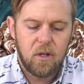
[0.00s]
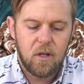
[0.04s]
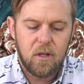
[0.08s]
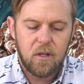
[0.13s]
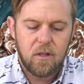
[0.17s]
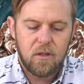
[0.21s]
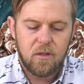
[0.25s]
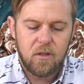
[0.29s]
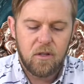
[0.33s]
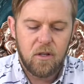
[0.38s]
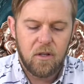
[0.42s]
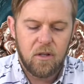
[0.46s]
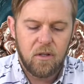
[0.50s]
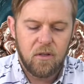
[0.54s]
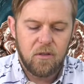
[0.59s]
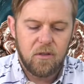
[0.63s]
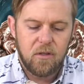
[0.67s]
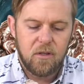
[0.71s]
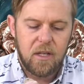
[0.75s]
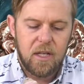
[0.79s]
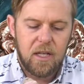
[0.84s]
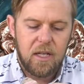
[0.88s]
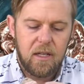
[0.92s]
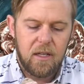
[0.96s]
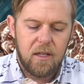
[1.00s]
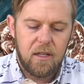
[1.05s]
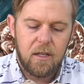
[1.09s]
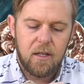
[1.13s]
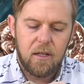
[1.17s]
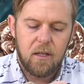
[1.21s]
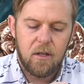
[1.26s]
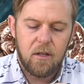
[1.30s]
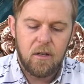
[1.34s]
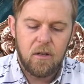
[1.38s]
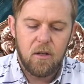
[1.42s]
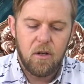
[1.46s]
So there's
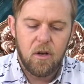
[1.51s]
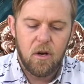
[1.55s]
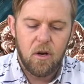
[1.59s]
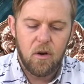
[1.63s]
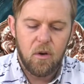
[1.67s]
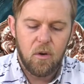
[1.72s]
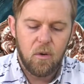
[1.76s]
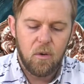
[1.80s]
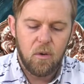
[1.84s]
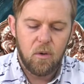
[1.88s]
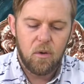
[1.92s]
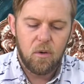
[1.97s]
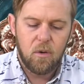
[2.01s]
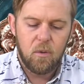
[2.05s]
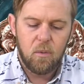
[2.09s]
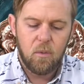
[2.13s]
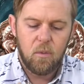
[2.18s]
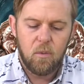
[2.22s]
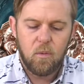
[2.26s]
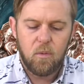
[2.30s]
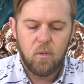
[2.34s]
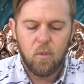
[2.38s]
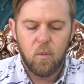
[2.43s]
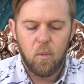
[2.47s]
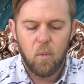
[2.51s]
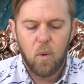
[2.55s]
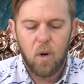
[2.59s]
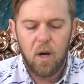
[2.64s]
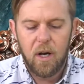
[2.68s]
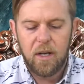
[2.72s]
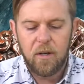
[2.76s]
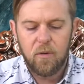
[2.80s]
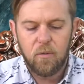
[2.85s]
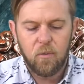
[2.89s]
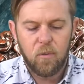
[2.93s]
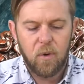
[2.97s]
no
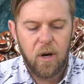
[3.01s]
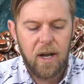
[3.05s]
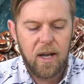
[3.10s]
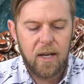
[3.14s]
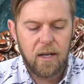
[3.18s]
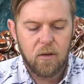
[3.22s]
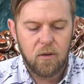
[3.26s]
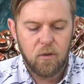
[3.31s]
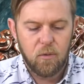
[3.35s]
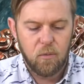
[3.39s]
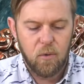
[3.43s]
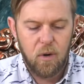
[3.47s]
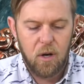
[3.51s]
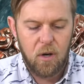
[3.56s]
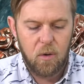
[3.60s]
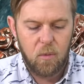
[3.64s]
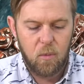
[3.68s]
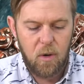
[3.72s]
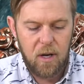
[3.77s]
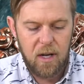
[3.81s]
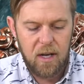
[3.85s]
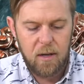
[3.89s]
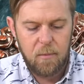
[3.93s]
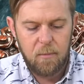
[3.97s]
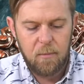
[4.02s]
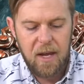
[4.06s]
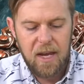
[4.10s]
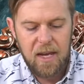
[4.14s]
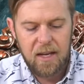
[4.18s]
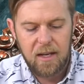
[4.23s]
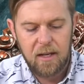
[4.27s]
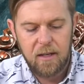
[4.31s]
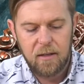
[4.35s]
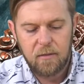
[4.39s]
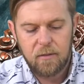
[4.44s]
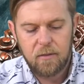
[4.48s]
one right or wrong way to make
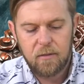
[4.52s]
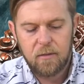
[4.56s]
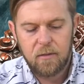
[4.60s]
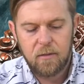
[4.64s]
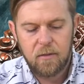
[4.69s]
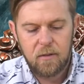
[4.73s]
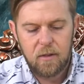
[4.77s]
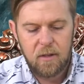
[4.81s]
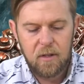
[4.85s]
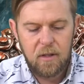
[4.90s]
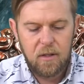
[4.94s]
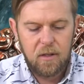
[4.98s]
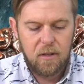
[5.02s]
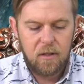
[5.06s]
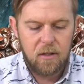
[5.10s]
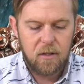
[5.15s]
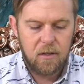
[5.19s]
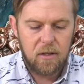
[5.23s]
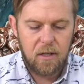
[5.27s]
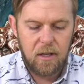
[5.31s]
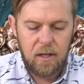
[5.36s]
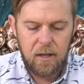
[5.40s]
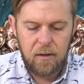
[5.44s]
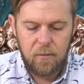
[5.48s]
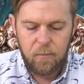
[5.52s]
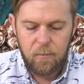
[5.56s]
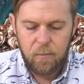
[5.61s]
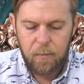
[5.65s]
it. Okay.